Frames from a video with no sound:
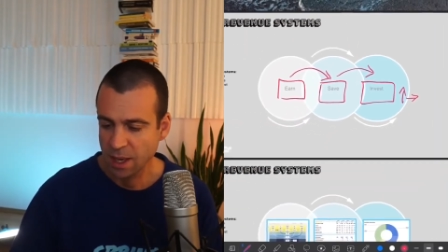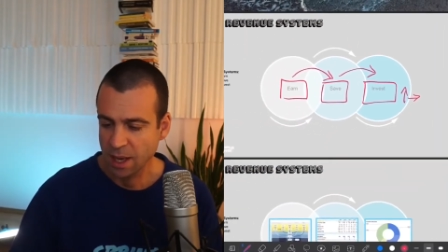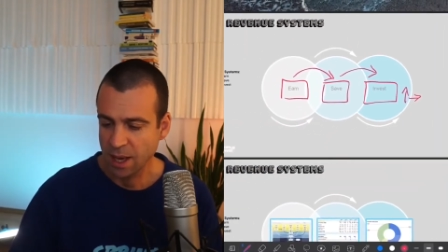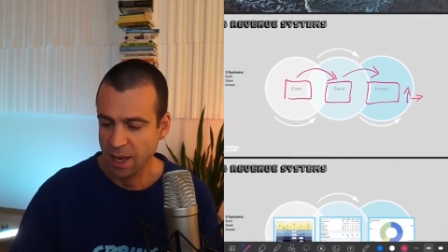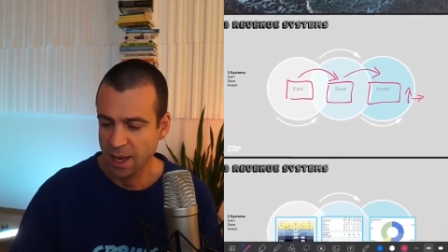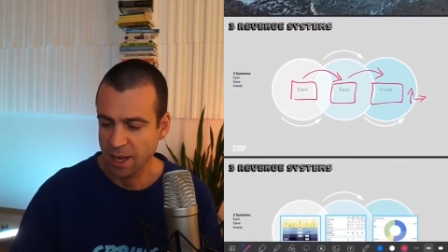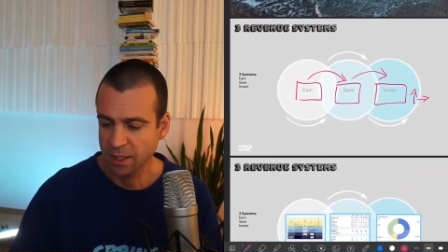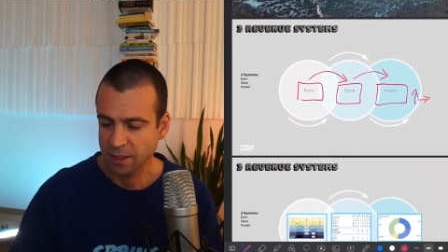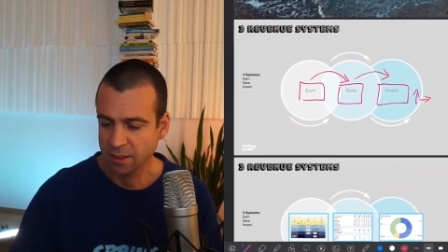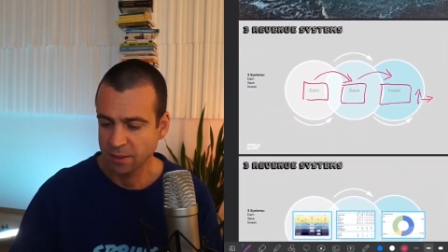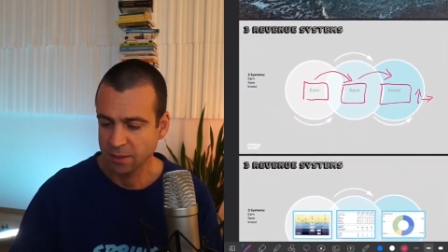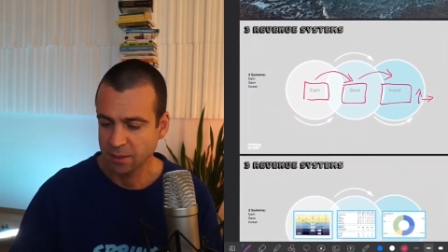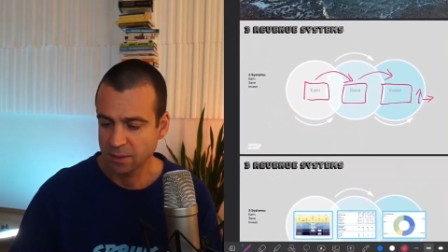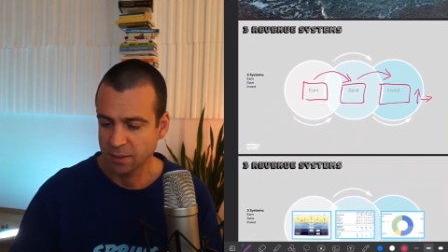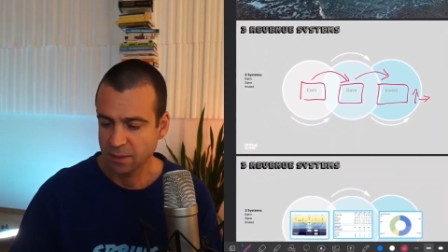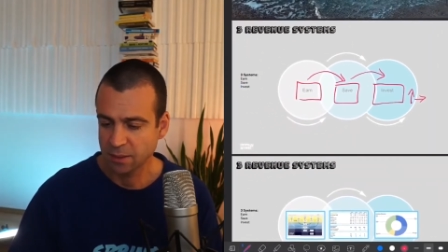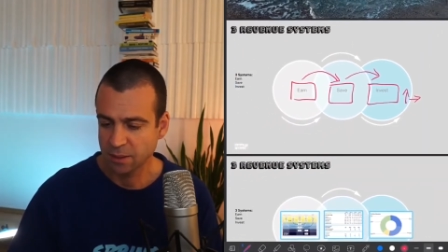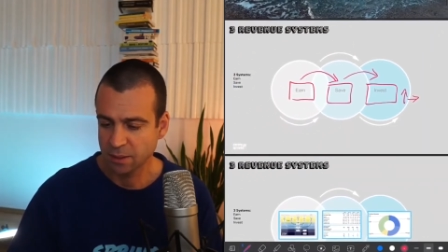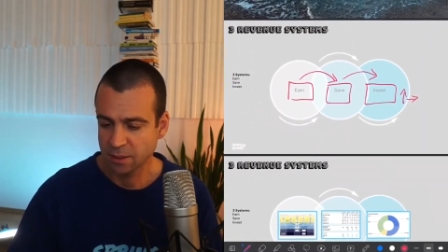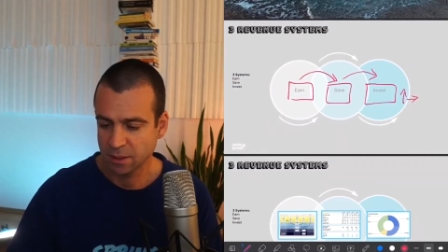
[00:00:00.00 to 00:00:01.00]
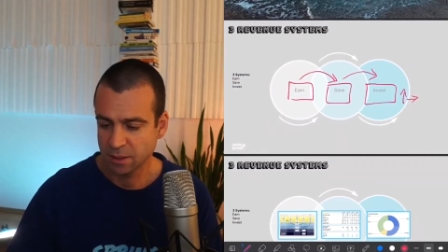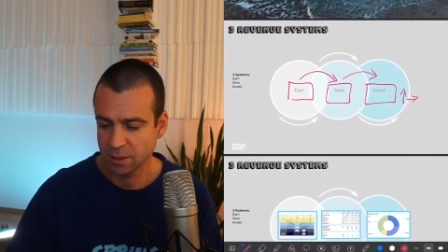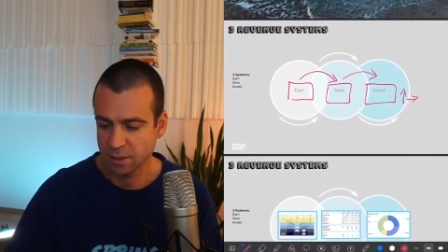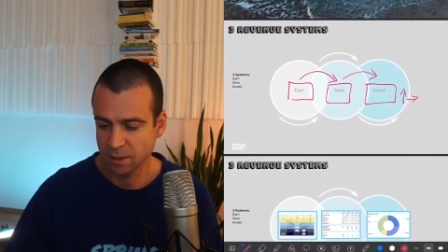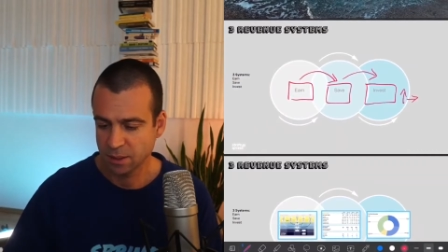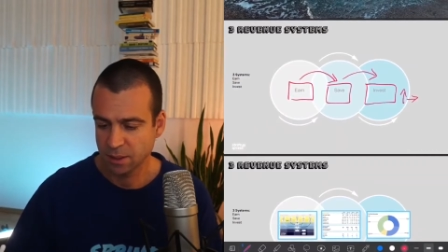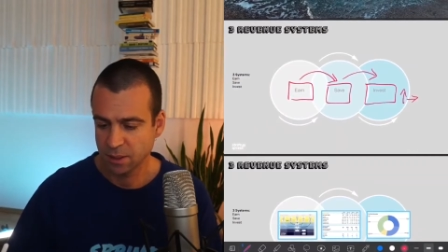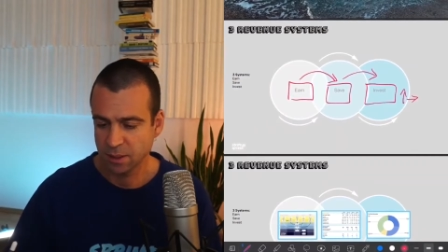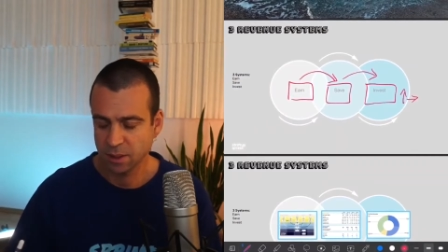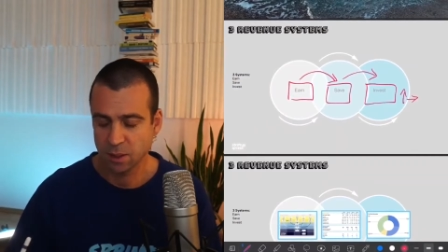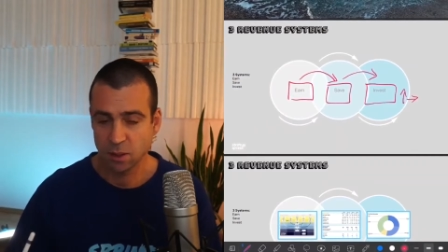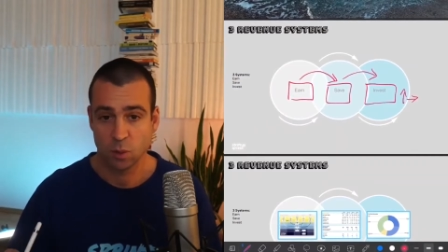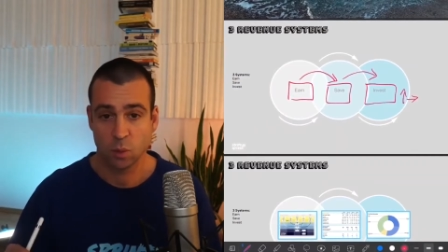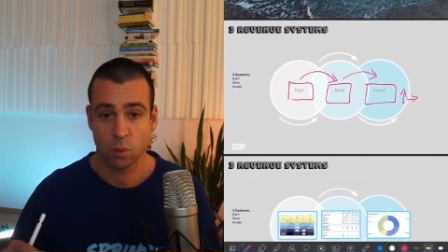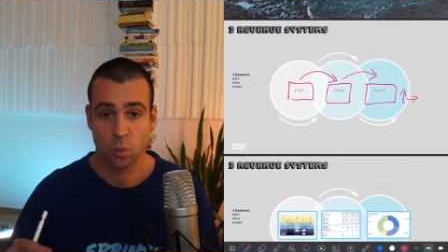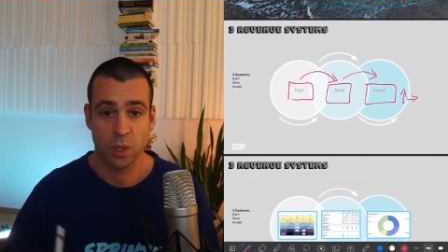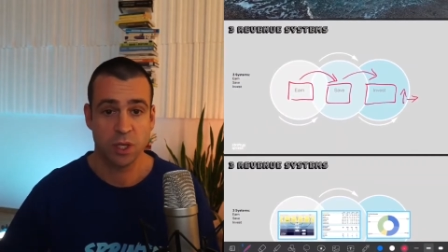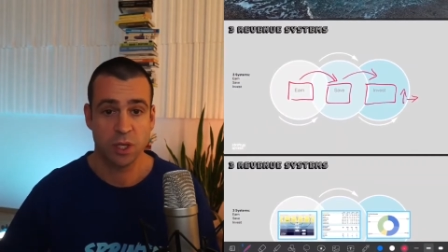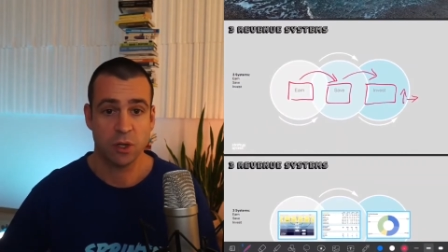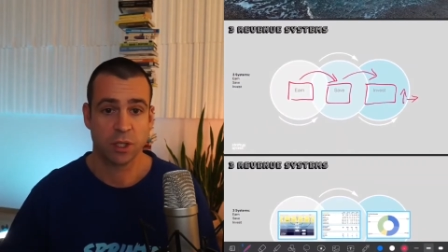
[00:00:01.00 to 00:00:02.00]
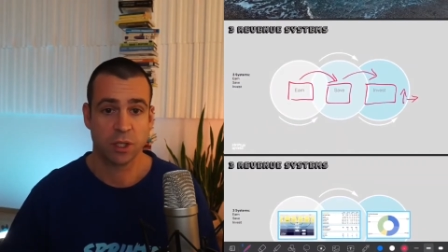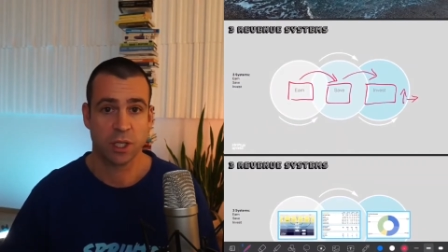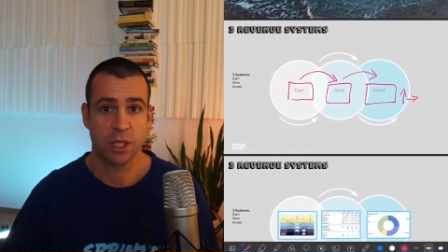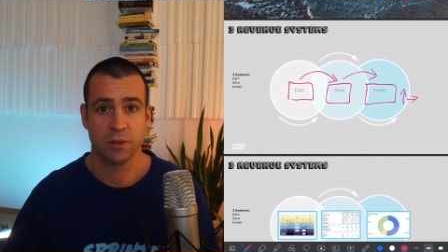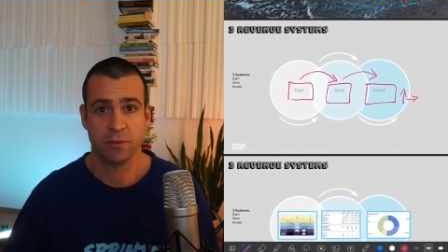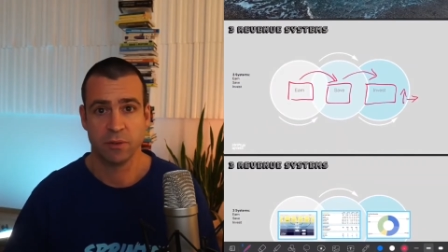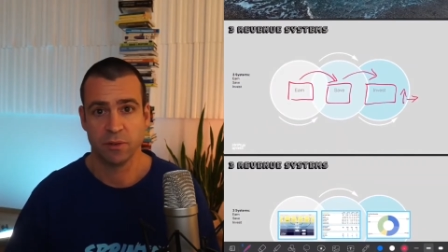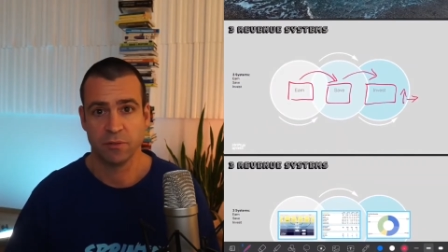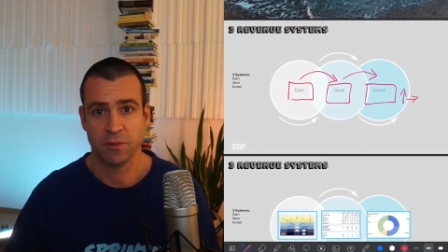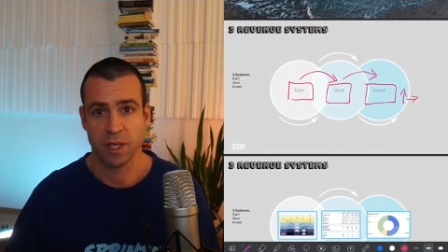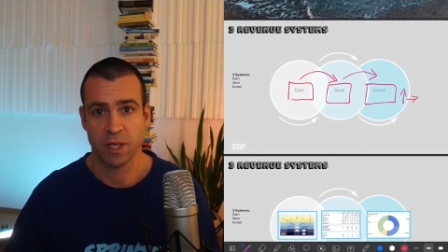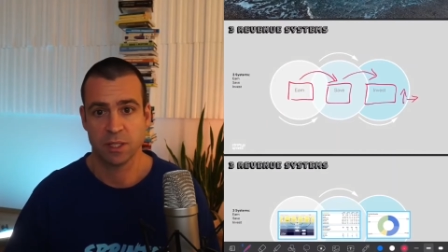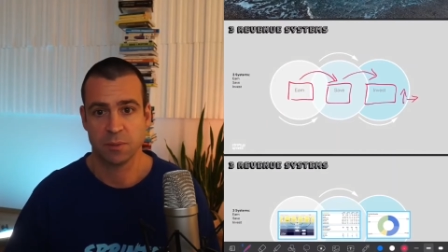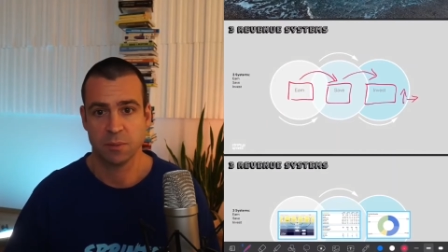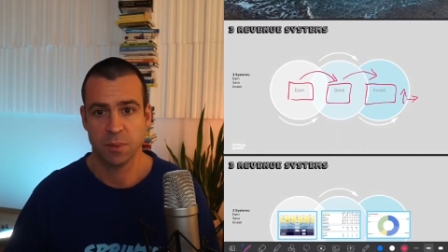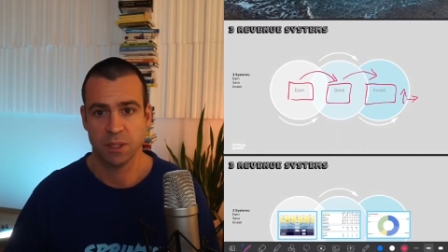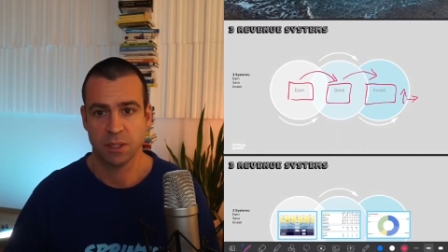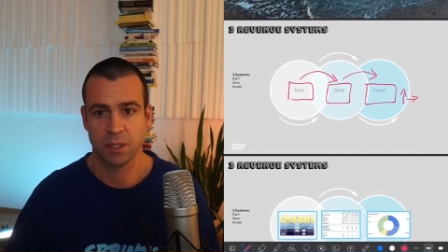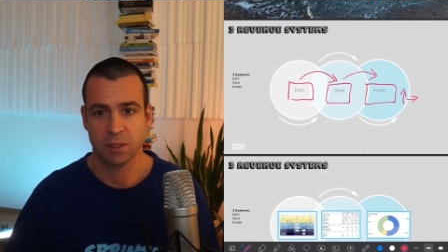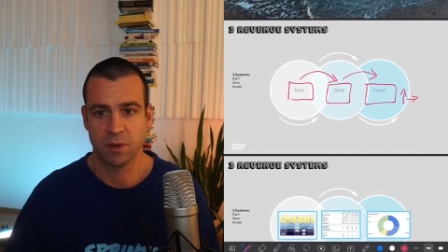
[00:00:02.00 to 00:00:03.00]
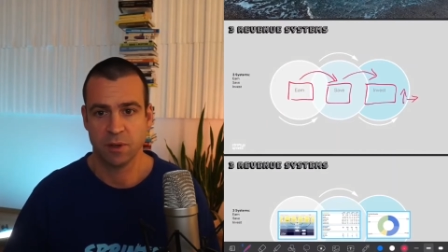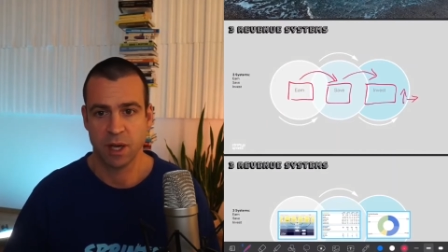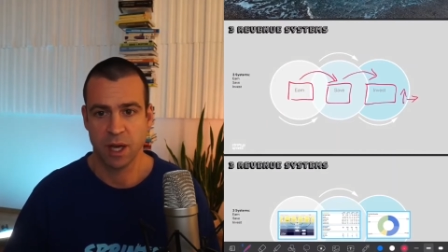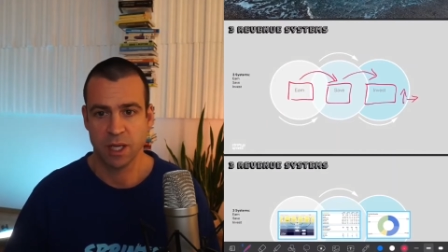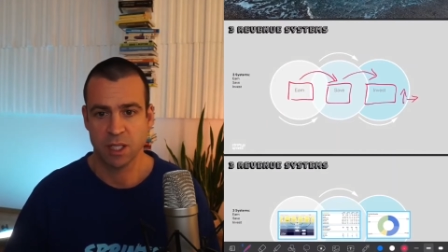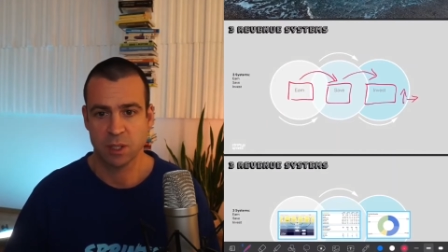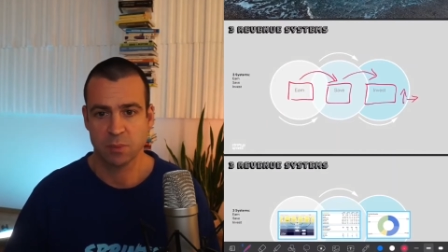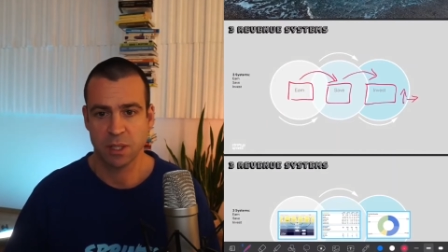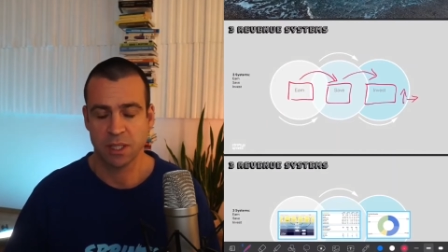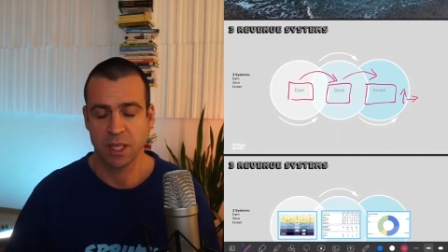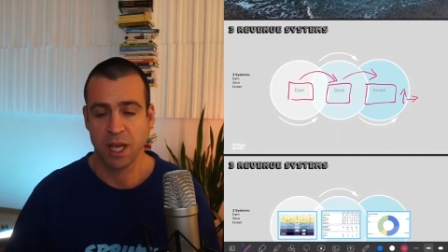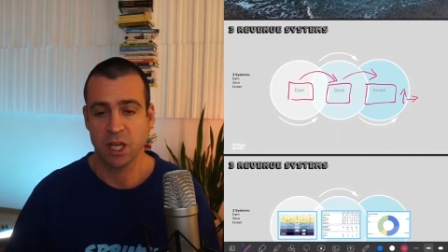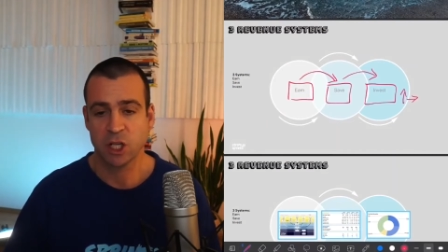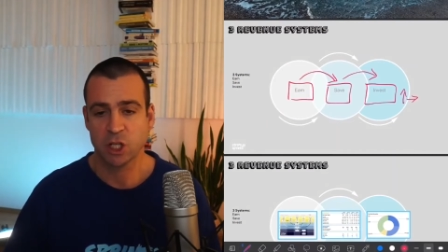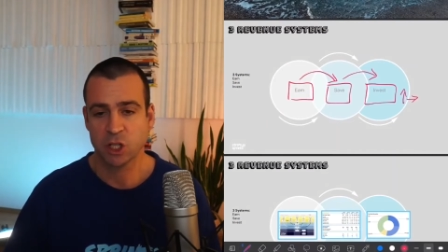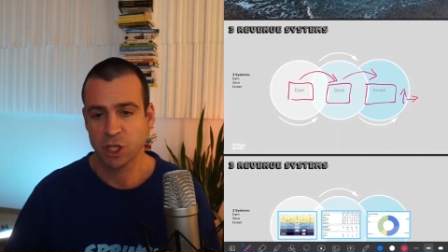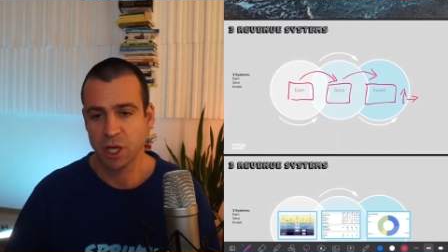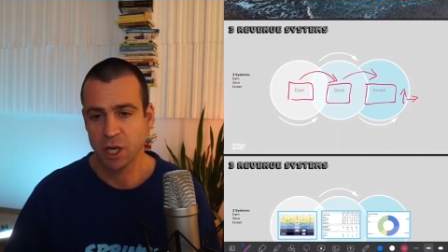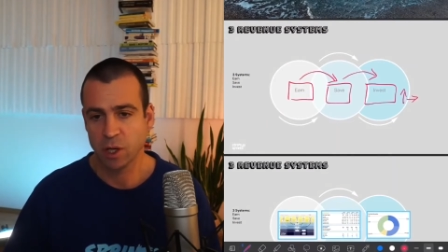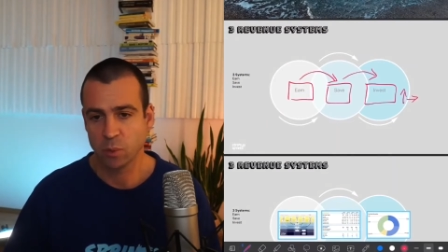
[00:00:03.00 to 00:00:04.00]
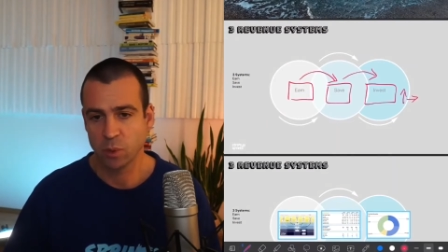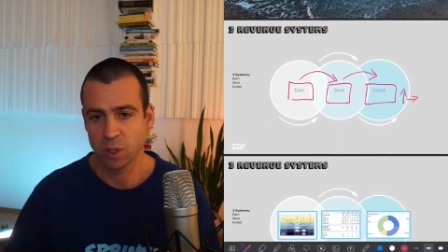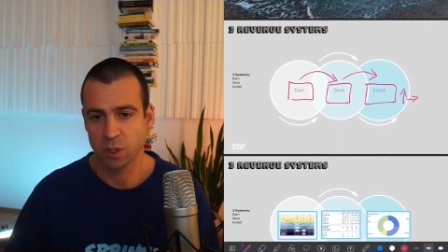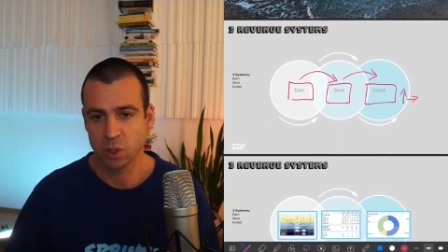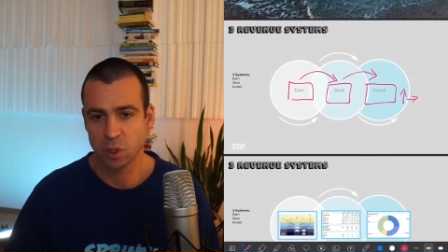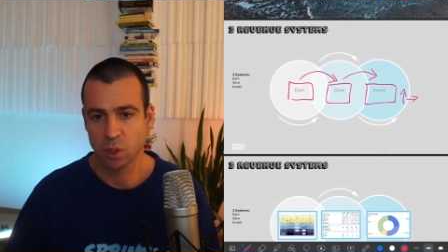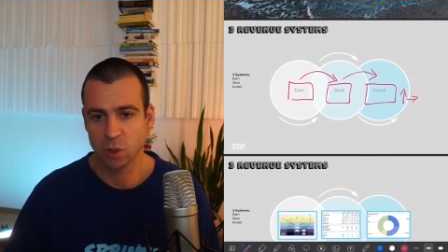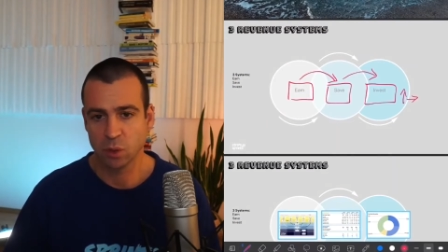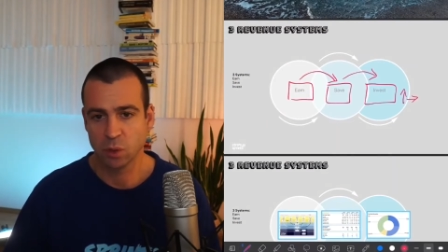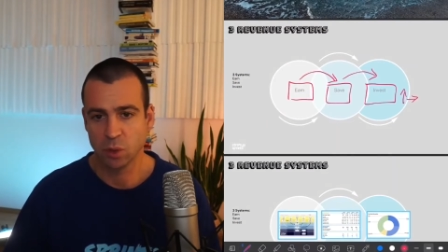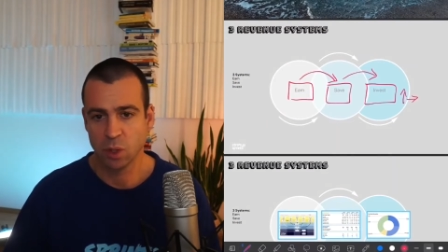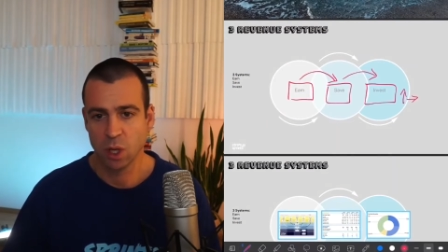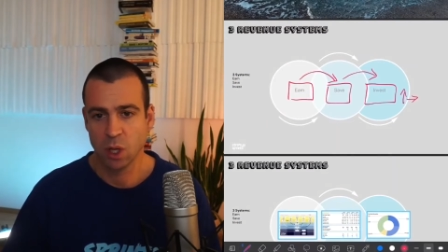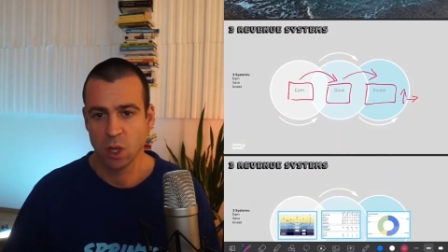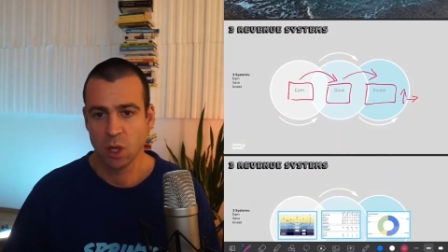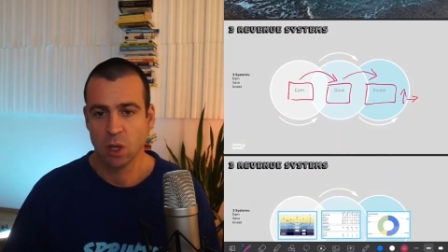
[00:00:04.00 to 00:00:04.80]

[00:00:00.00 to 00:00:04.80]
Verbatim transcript: And we don't give investment advice, but I share with you